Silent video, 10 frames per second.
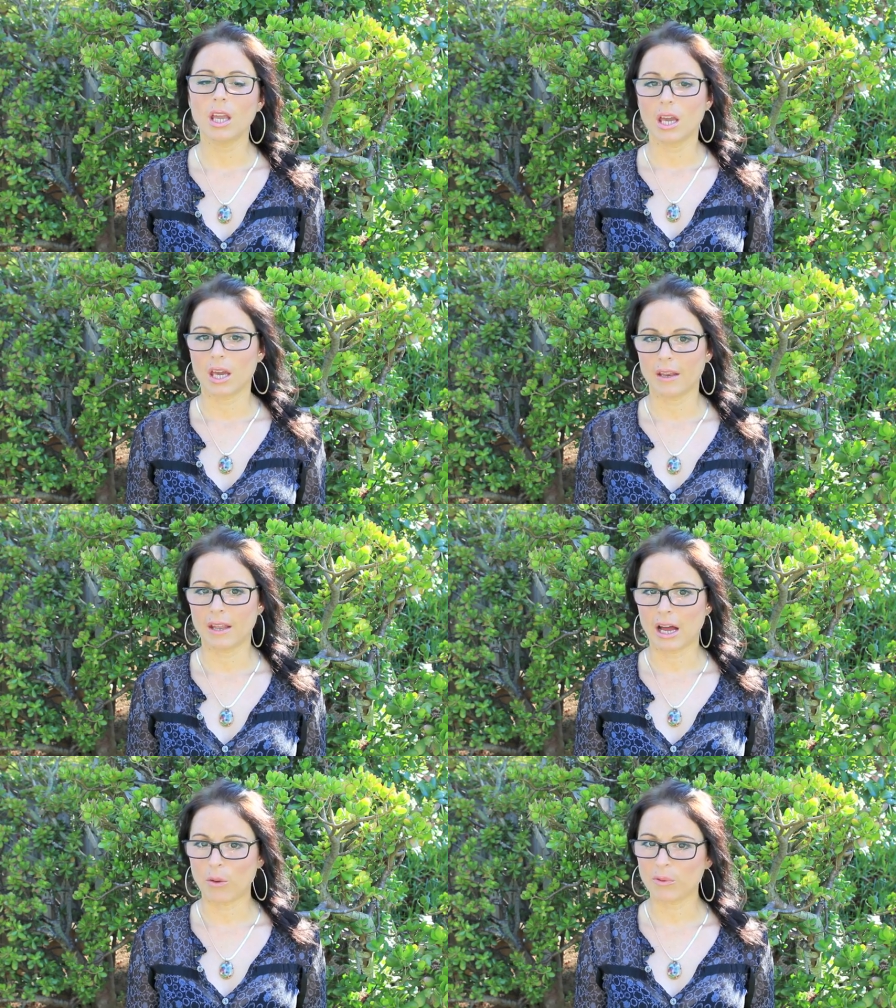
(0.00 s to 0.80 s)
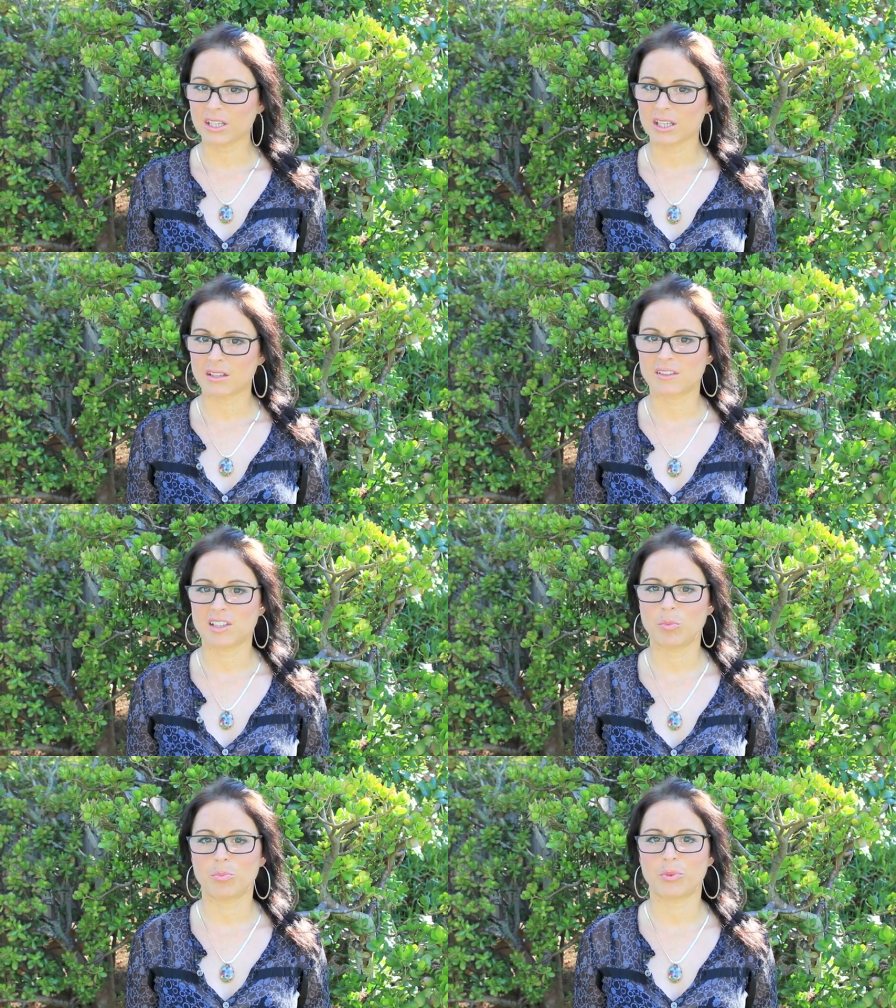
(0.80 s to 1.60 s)
And now we can
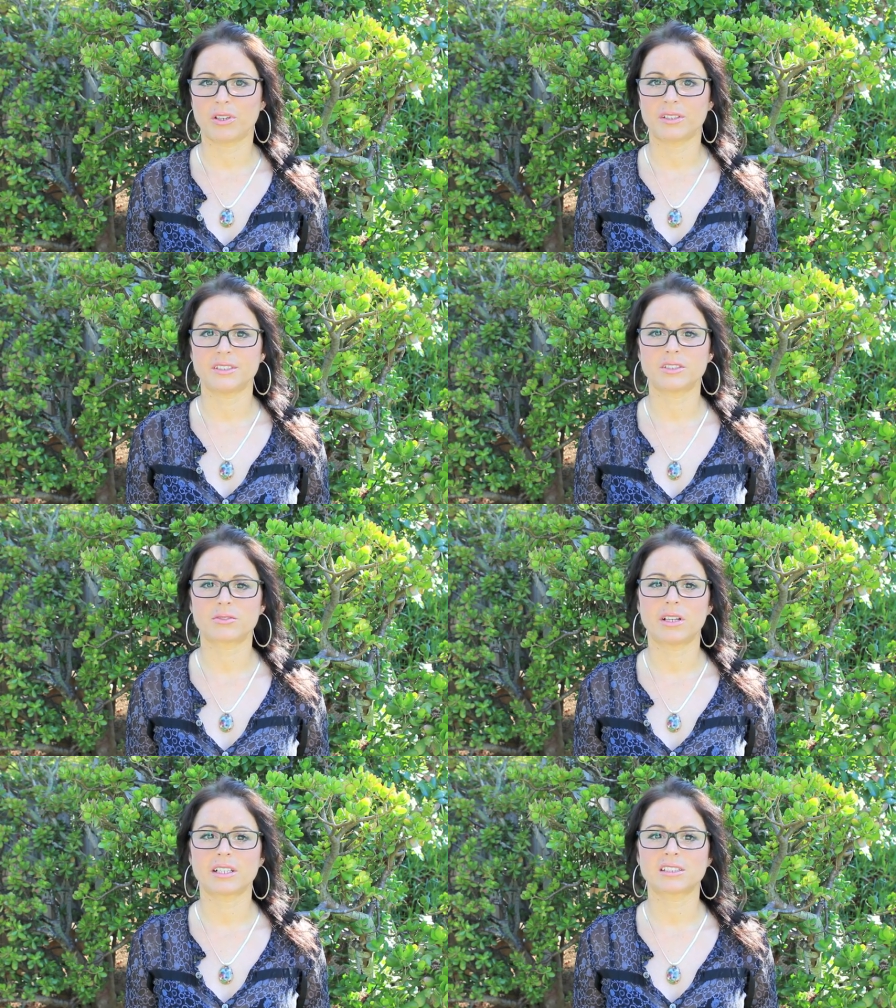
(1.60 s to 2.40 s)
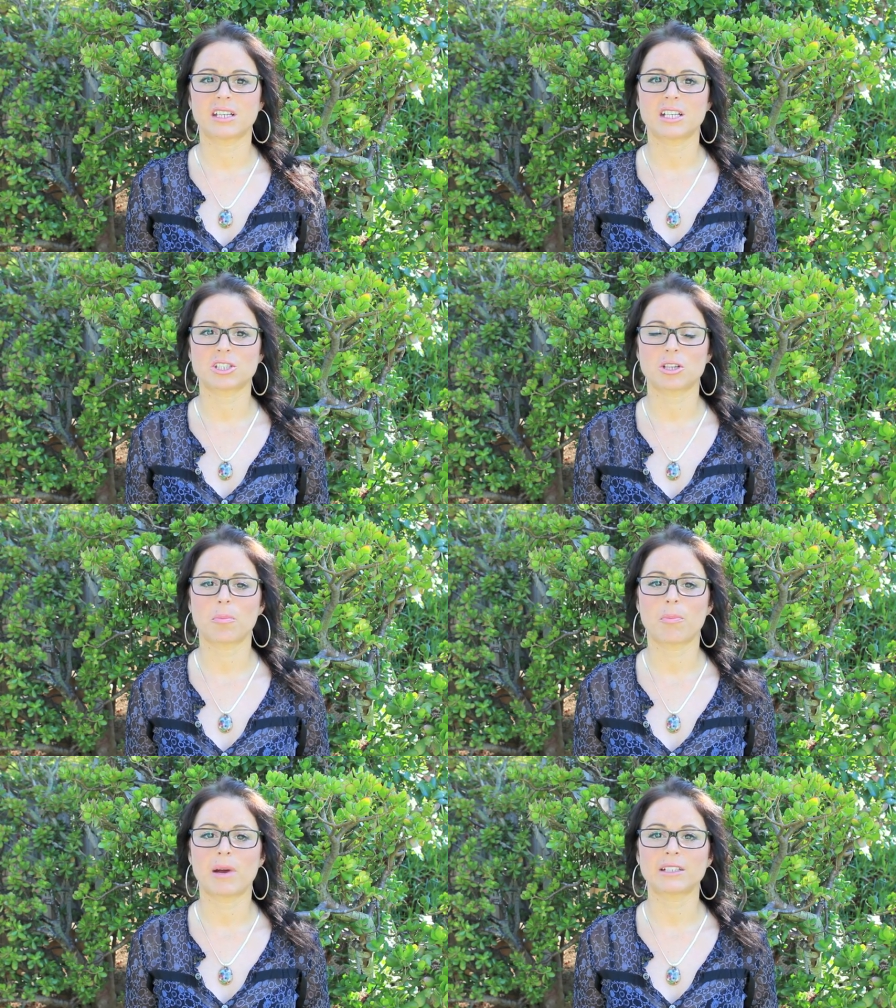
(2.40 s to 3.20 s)
deepen this
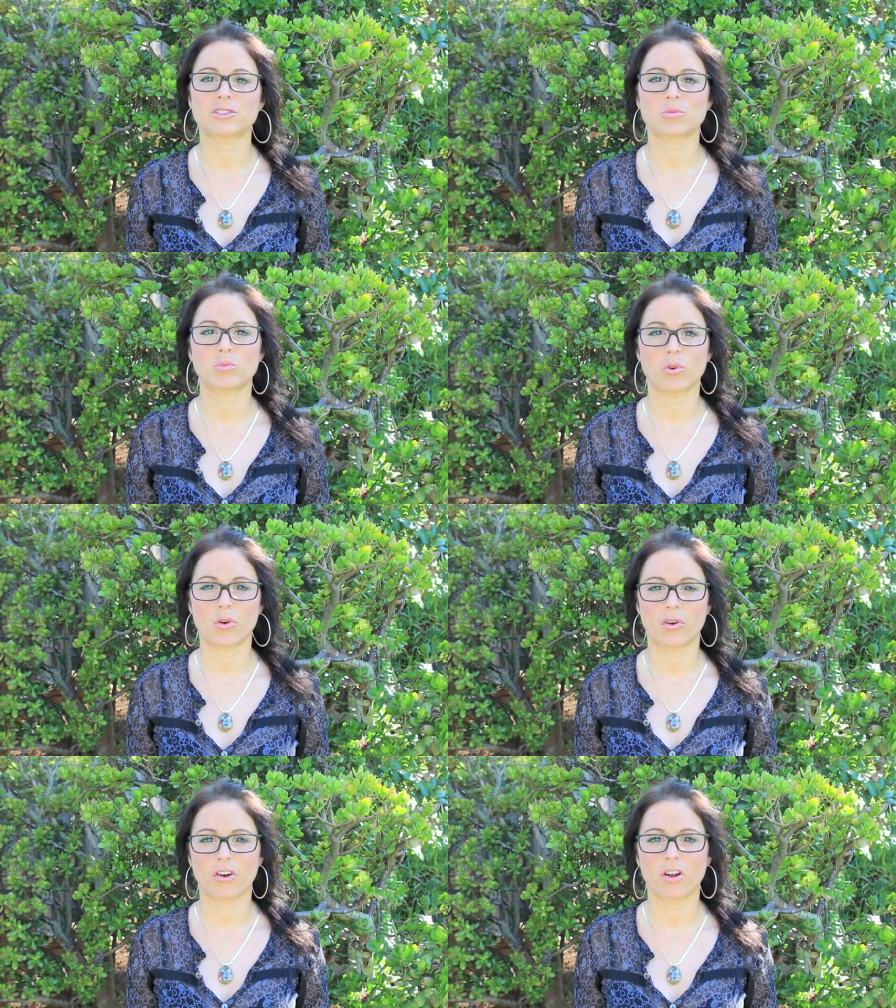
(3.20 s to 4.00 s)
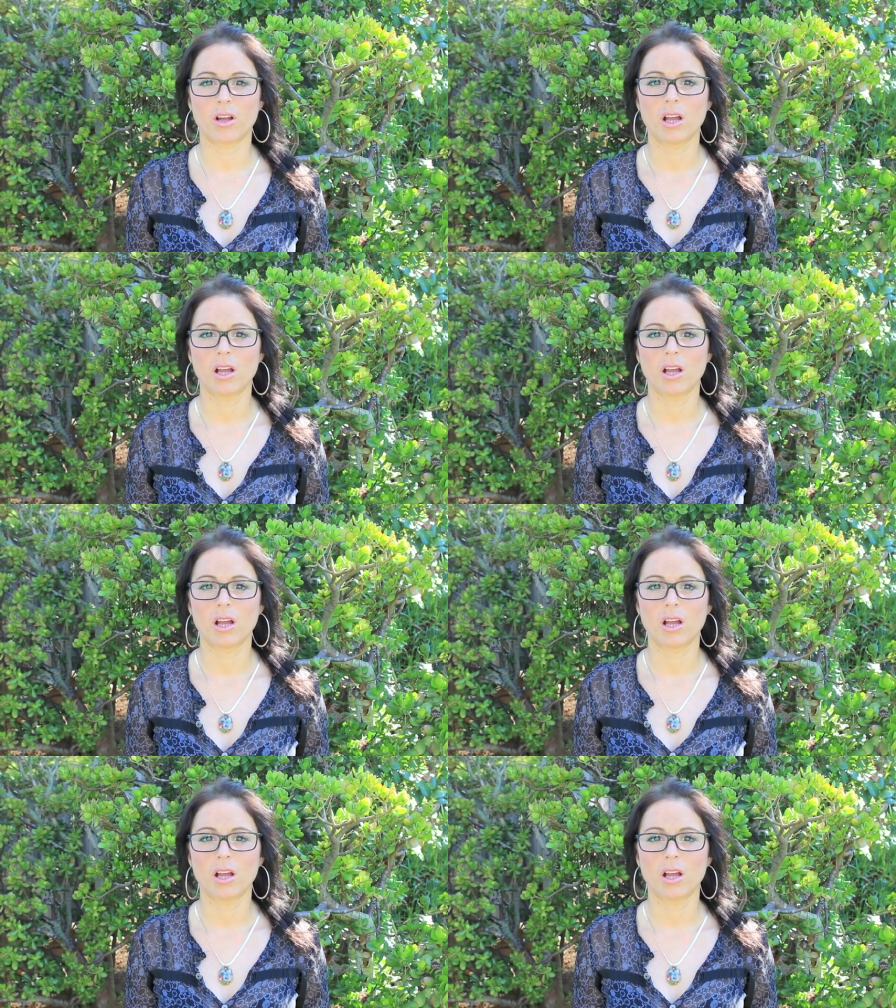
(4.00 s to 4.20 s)
relaxation much more